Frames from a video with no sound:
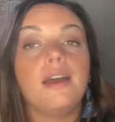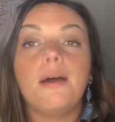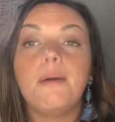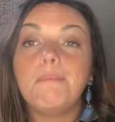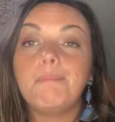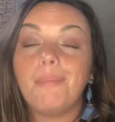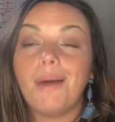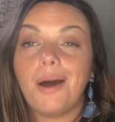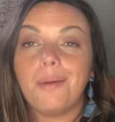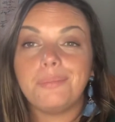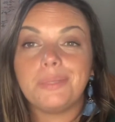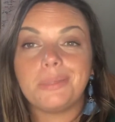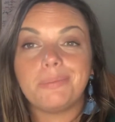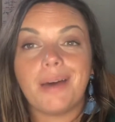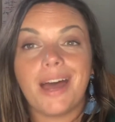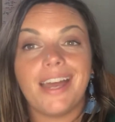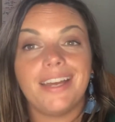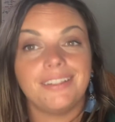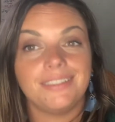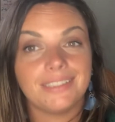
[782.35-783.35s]
Mom
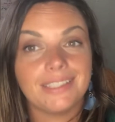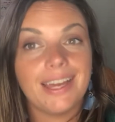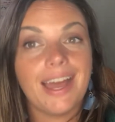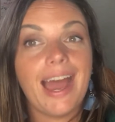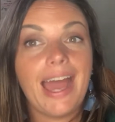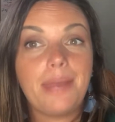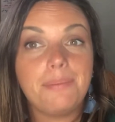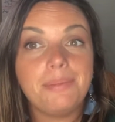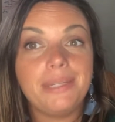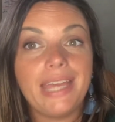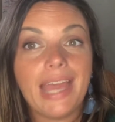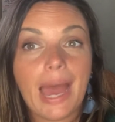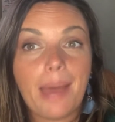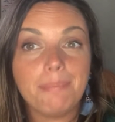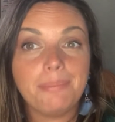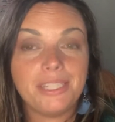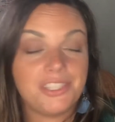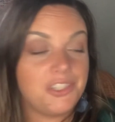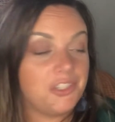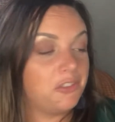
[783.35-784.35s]
smiled. I'd be
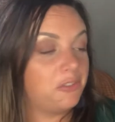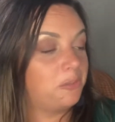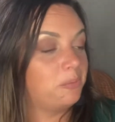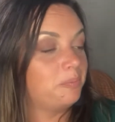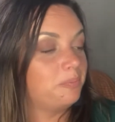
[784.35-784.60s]
happy to.